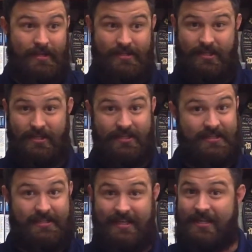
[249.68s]
to,
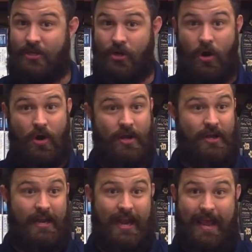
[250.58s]
to tend the
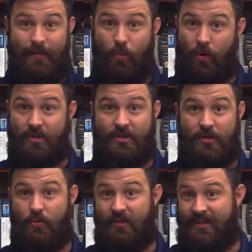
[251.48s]
garden, he had work to
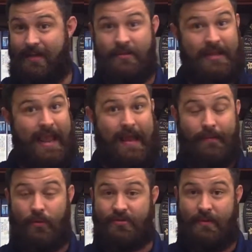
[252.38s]
do with naming the animals.